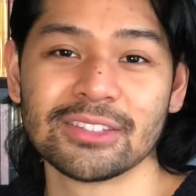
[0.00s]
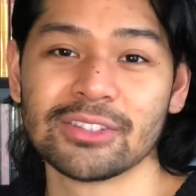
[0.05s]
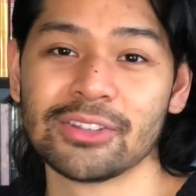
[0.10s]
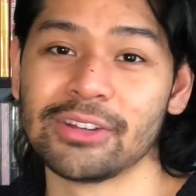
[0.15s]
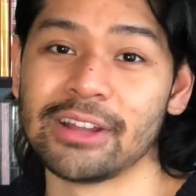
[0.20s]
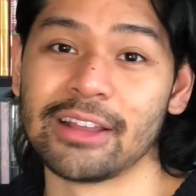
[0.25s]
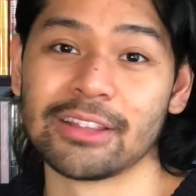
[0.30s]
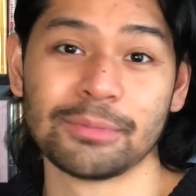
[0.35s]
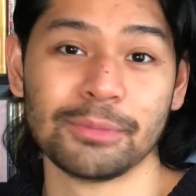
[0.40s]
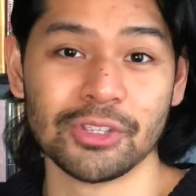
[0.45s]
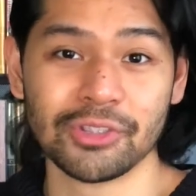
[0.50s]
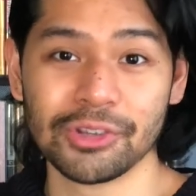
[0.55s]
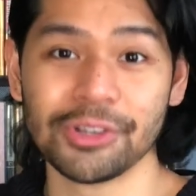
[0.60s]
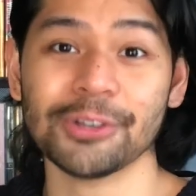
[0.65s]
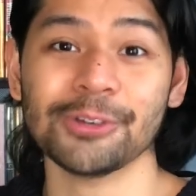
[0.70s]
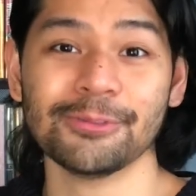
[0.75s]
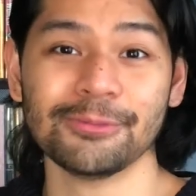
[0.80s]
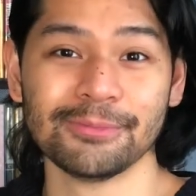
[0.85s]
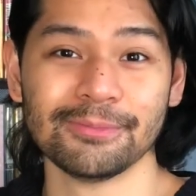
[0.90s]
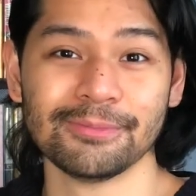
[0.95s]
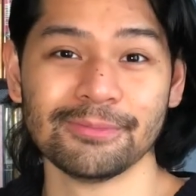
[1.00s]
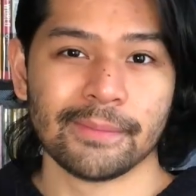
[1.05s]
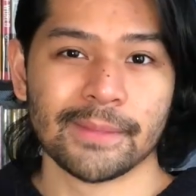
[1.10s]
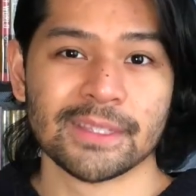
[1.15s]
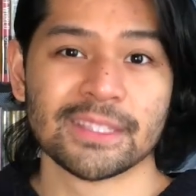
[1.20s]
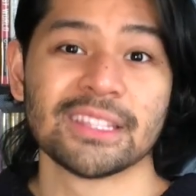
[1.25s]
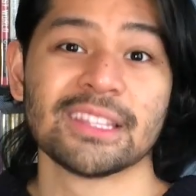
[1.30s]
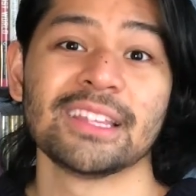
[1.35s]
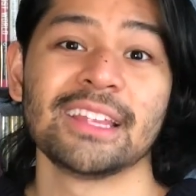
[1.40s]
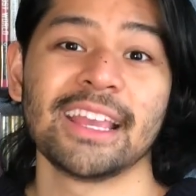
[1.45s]
turn out to be true.
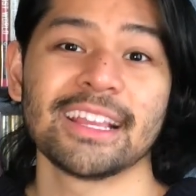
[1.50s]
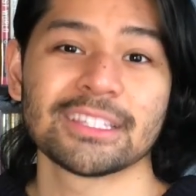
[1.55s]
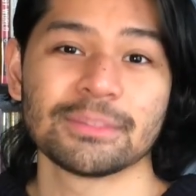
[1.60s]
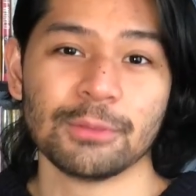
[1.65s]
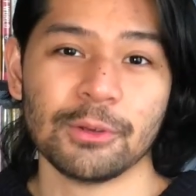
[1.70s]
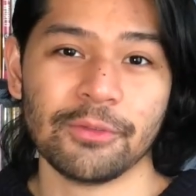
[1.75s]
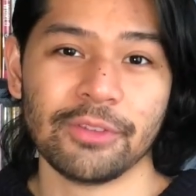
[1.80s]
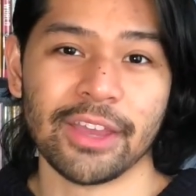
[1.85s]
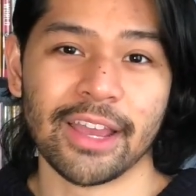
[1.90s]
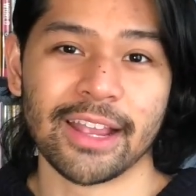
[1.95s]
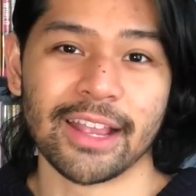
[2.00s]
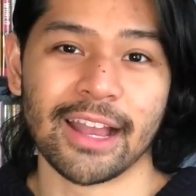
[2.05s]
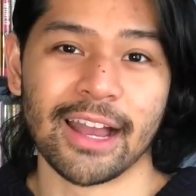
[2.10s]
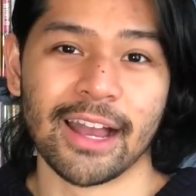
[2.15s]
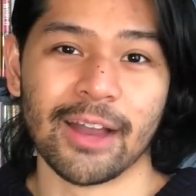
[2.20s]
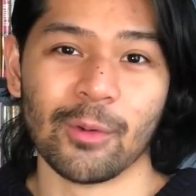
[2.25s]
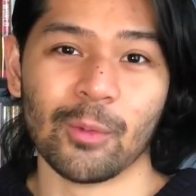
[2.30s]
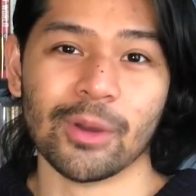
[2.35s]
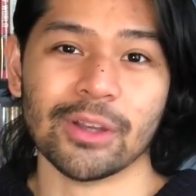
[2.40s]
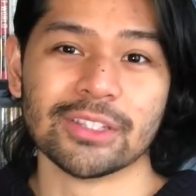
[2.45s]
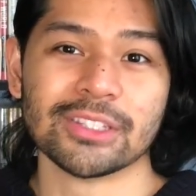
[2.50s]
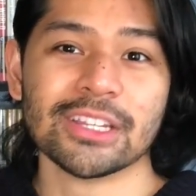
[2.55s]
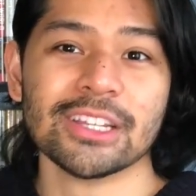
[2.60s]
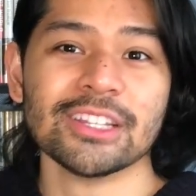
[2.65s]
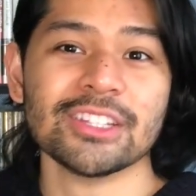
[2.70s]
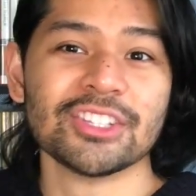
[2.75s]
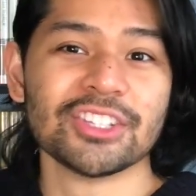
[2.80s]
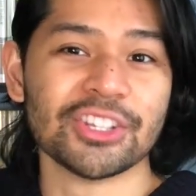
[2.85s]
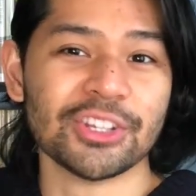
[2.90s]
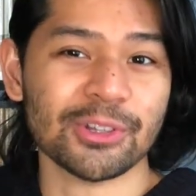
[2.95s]
So the next movie I got was
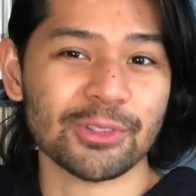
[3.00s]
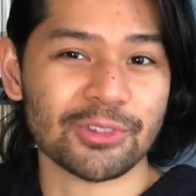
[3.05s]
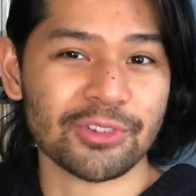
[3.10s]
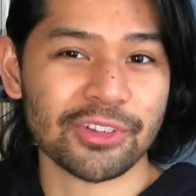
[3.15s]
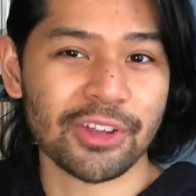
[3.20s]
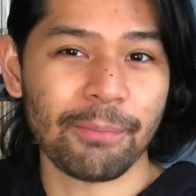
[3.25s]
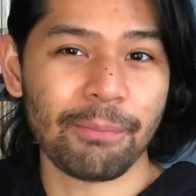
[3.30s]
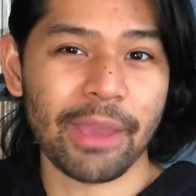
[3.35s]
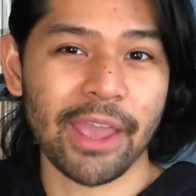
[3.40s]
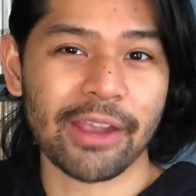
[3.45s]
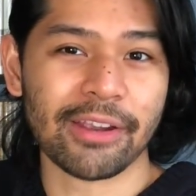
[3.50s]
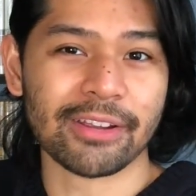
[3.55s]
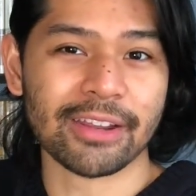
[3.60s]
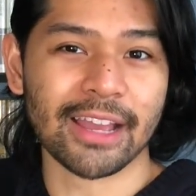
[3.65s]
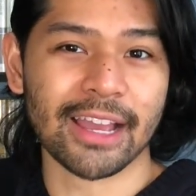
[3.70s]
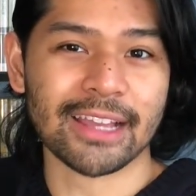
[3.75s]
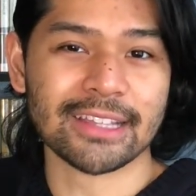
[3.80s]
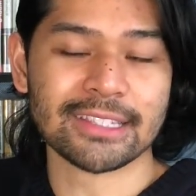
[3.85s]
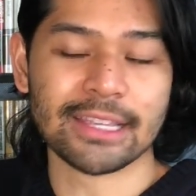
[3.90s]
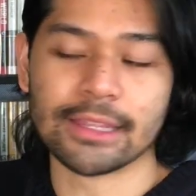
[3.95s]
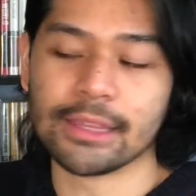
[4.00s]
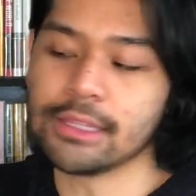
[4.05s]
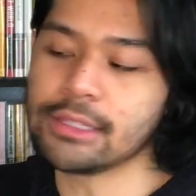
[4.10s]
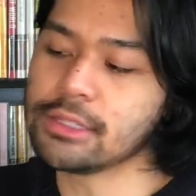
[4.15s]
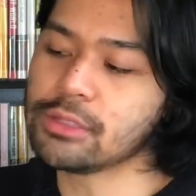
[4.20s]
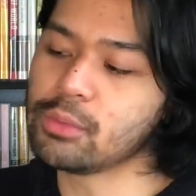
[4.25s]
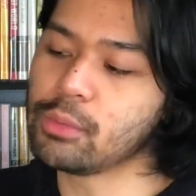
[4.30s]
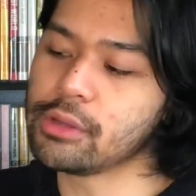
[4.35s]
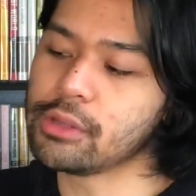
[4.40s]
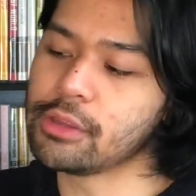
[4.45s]
Children of Paradise, and this
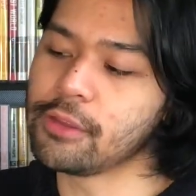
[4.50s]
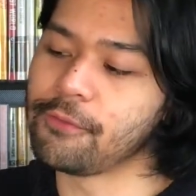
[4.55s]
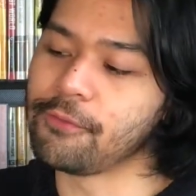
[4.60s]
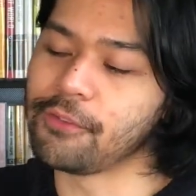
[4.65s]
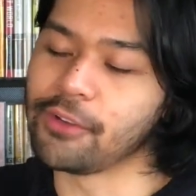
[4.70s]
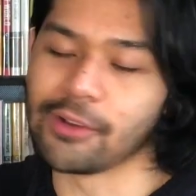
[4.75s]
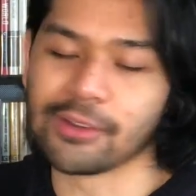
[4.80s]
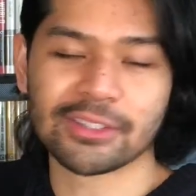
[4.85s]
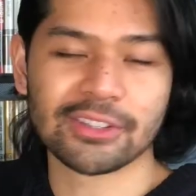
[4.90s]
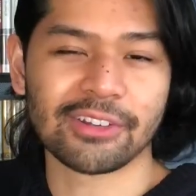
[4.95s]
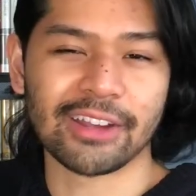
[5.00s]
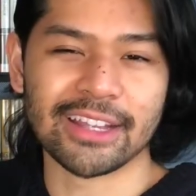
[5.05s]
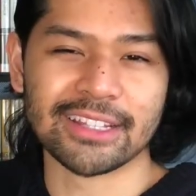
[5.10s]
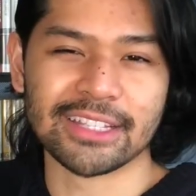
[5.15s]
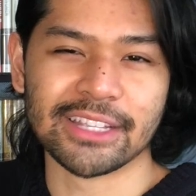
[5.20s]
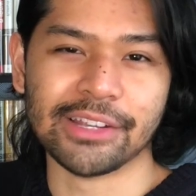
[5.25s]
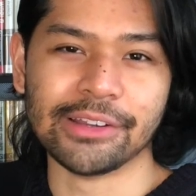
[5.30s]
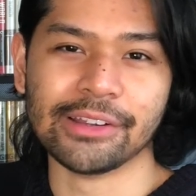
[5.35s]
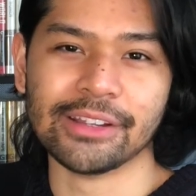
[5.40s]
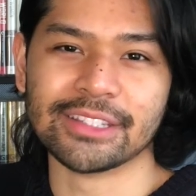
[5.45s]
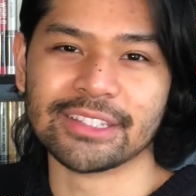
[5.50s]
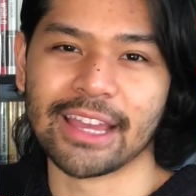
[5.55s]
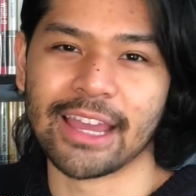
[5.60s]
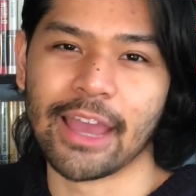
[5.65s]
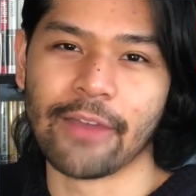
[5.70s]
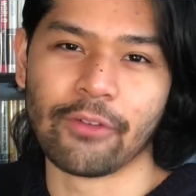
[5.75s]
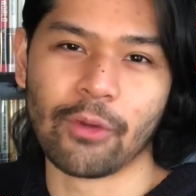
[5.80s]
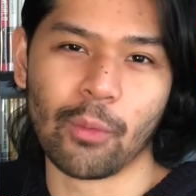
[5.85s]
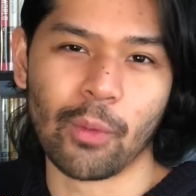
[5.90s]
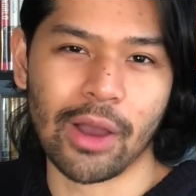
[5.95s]
is one of the first Criterions I
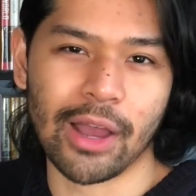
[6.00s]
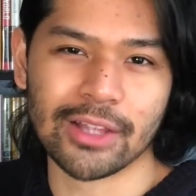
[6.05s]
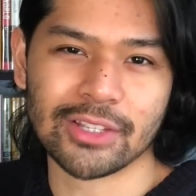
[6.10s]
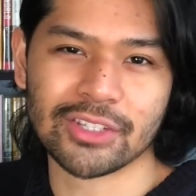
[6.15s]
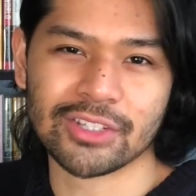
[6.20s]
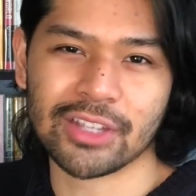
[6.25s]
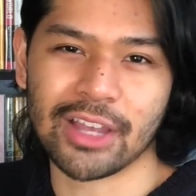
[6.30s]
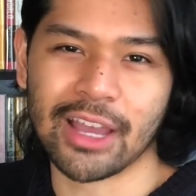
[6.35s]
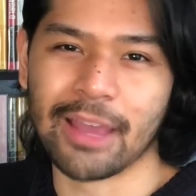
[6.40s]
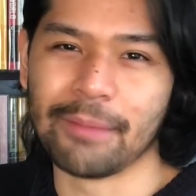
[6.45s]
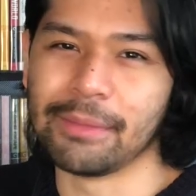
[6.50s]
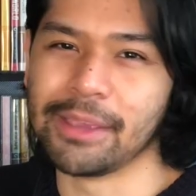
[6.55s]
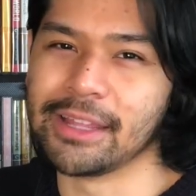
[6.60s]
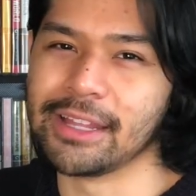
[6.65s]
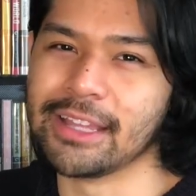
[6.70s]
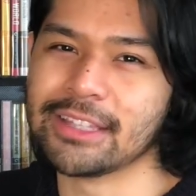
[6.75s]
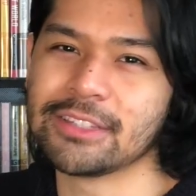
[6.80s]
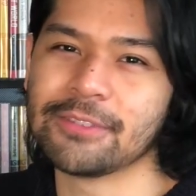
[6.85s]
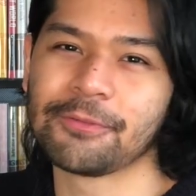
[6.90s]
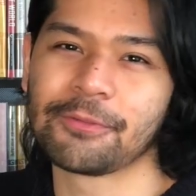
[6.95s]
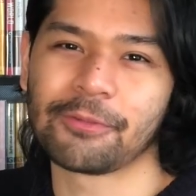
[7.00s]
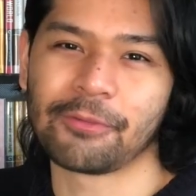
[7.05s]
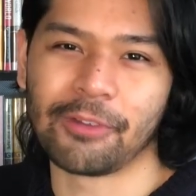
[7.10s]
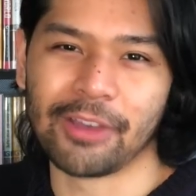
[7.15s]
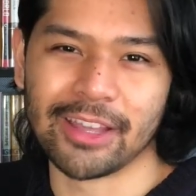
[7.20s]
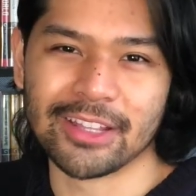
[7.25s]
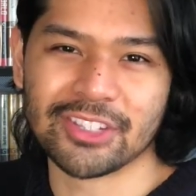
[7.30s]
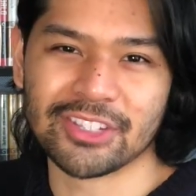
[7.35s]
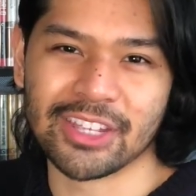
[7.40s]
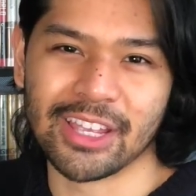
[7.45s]
ever watched. I mean, it's in
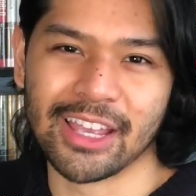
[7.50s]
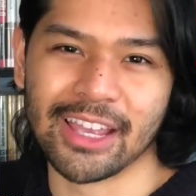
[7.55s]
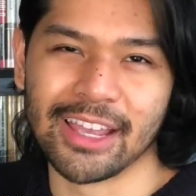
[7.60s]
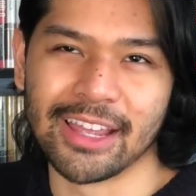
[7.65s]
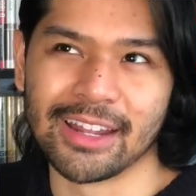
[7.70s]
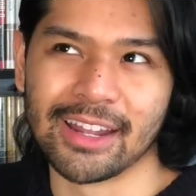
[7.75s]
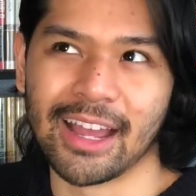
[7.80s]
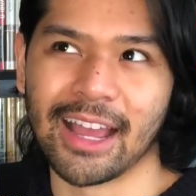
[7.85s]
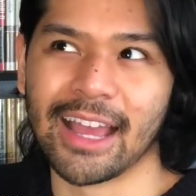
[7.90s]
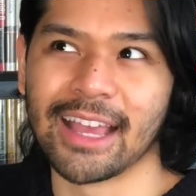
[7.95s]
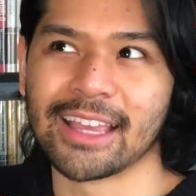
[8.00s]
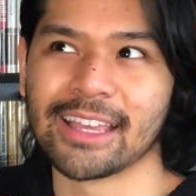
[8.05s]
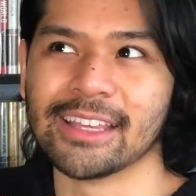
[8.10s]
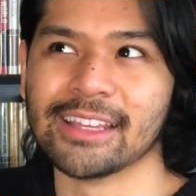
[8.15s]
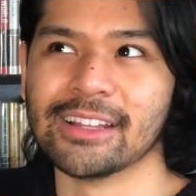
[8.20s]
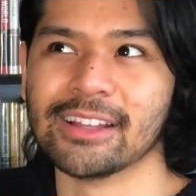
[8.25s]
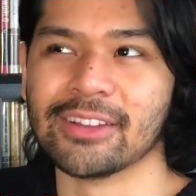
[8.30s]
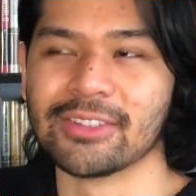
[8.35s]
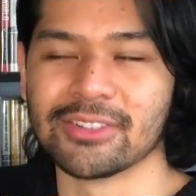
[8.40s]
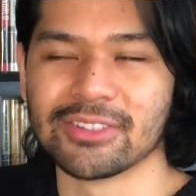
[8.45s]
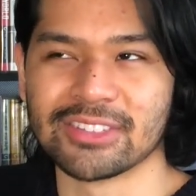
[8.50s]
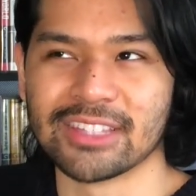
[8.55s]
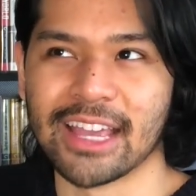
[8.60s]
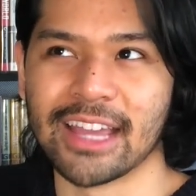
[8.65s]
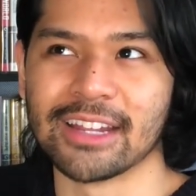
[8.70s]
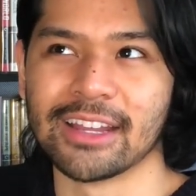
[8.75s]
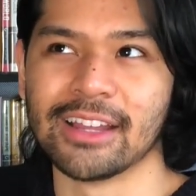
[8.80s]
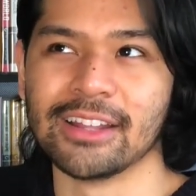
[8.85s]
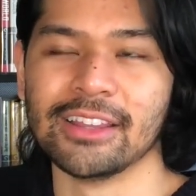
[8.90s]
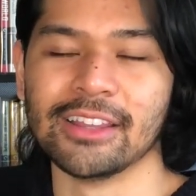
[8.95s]
French, and I can
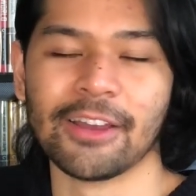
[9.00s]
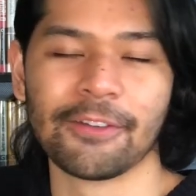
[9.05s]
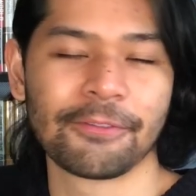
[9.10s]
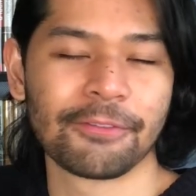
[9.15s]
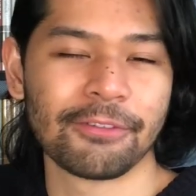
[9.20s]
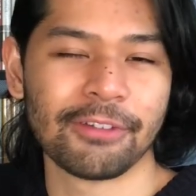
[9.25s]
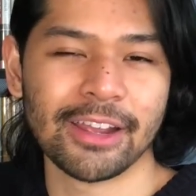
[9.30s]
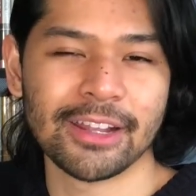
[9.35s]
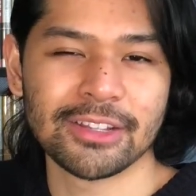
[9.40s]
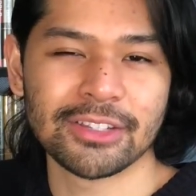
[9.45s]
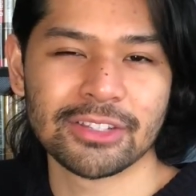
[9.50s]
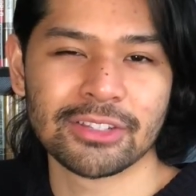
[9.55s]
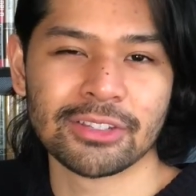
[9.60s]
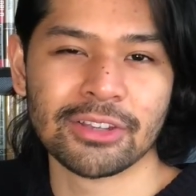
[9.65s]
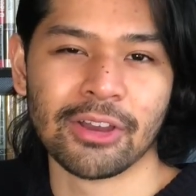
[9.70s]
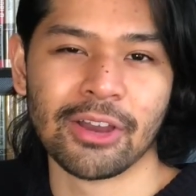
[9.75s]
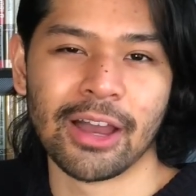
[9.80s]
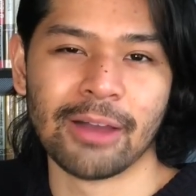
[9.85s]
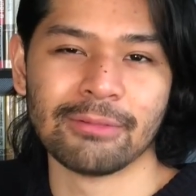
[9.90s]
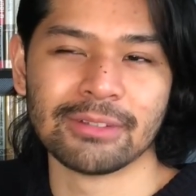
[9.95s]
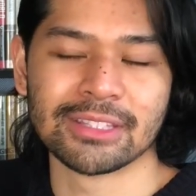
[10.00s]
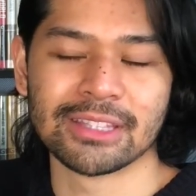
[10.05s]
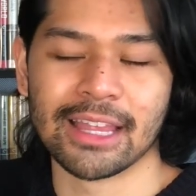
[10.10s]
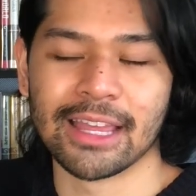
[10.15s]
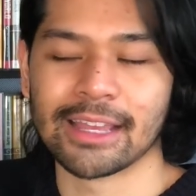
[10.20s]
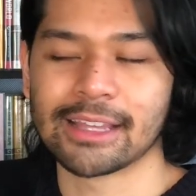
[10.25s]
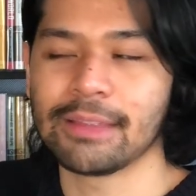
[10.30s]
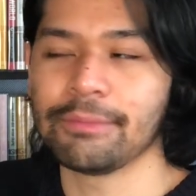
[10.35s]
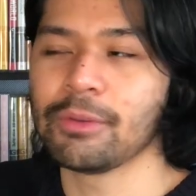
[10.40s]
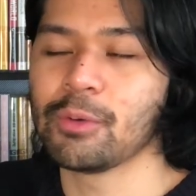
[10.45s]
understand enough French, so I was
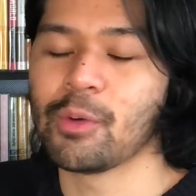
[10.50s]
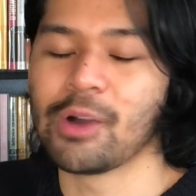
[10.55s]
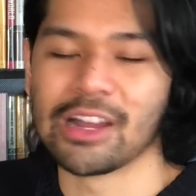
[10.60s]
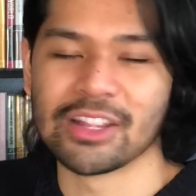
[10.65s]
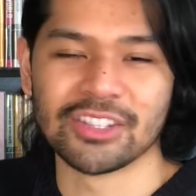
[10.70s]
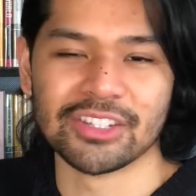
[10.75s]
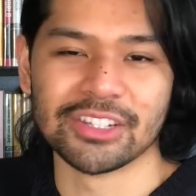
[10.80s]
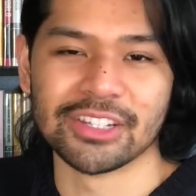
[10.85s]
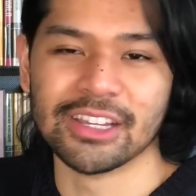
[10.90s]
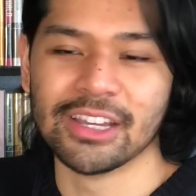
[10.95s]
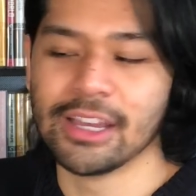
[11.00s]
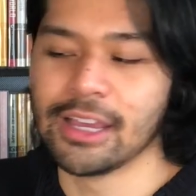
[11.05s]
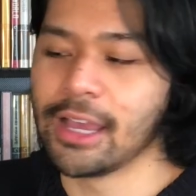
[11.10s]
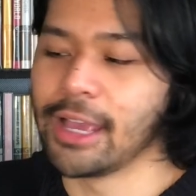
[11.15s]
like, let me watch it.